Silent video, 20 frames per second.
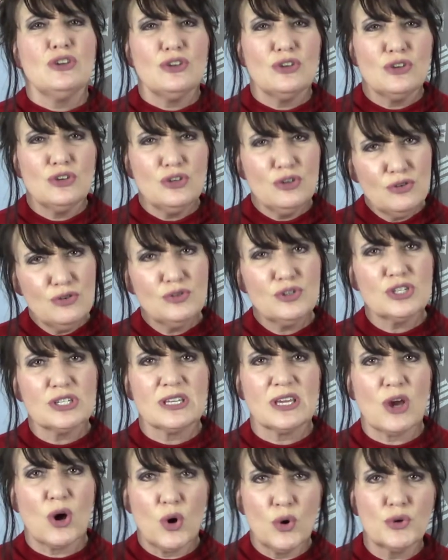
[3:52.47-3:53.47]

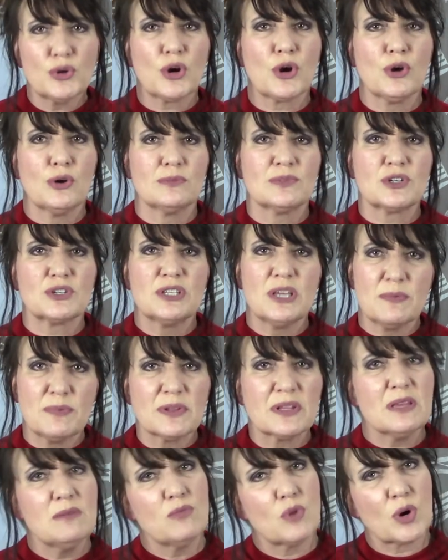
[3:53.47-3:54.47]
Usually, older homes are
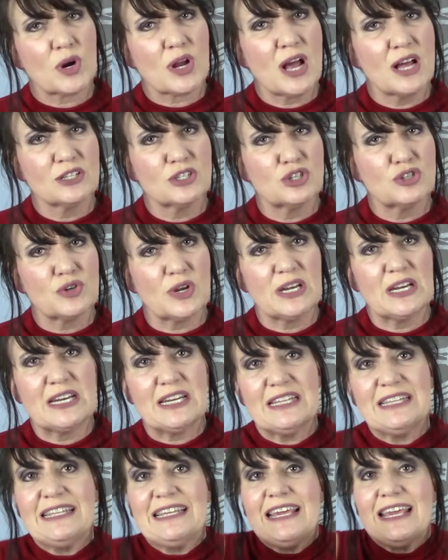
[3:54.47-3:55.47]
typically more concentrated
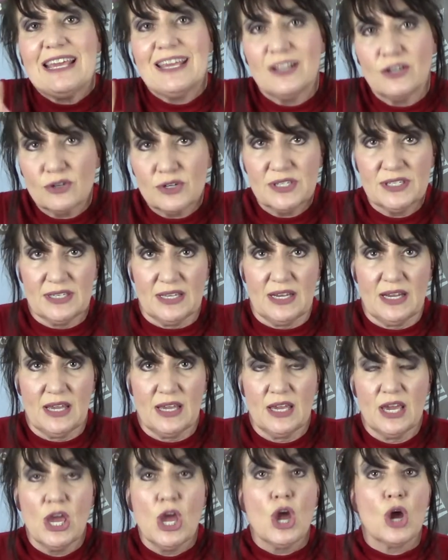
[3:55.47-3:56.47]
in the inner city,
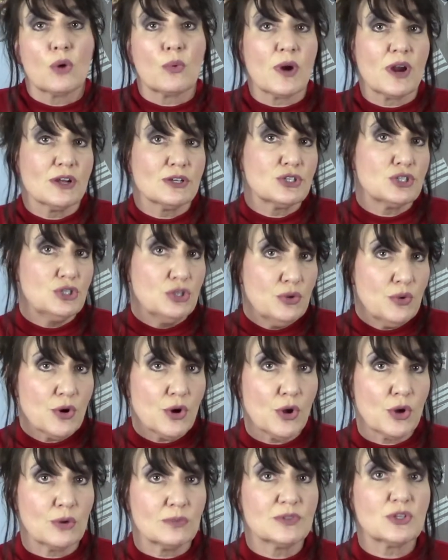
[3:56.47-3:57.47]
whereas newer
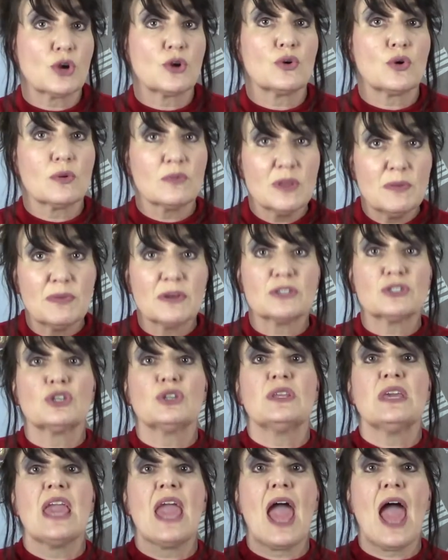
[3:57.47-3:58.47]
homes are normally built on
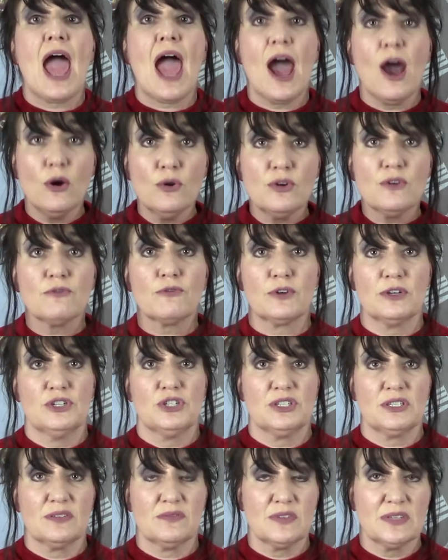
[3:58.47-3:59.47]
the outer
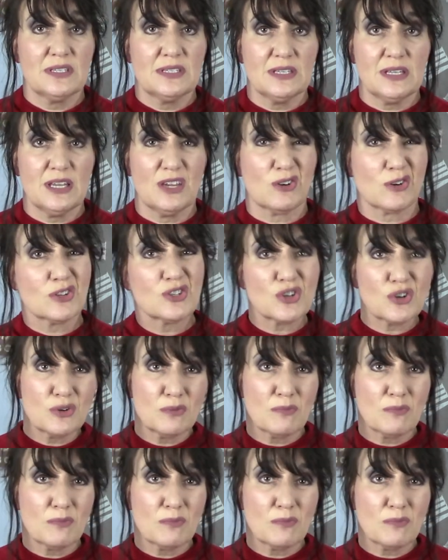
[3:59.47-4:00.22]
fringes of the city or certain